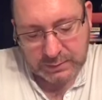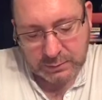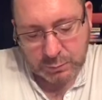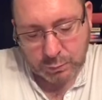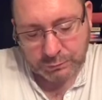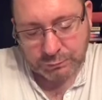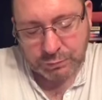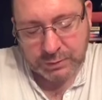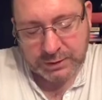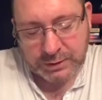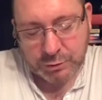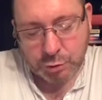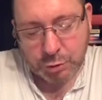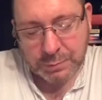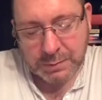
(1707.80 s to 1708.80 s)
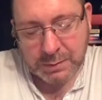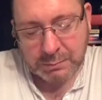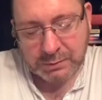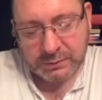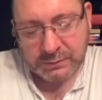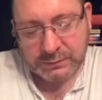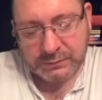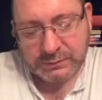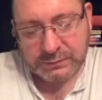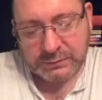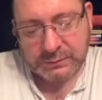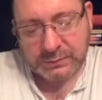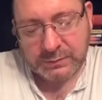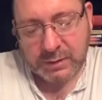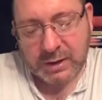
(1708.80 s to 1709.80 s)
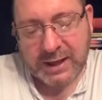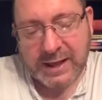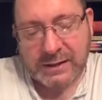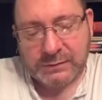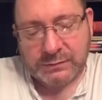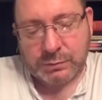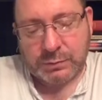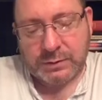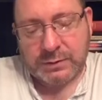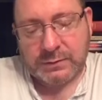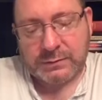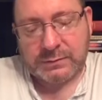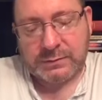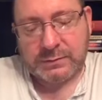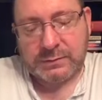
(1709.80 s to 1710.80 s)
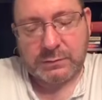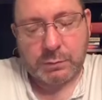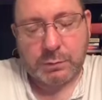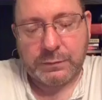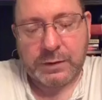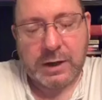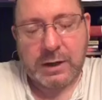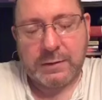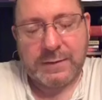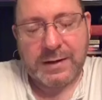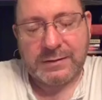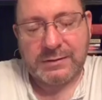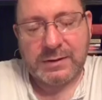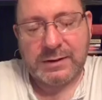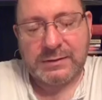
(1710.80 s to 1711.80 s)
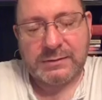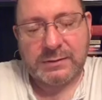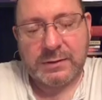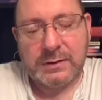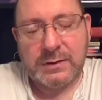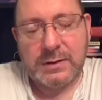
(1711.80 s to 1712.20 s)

which really annoyed me because I cancelled it sort of a couple of hours later.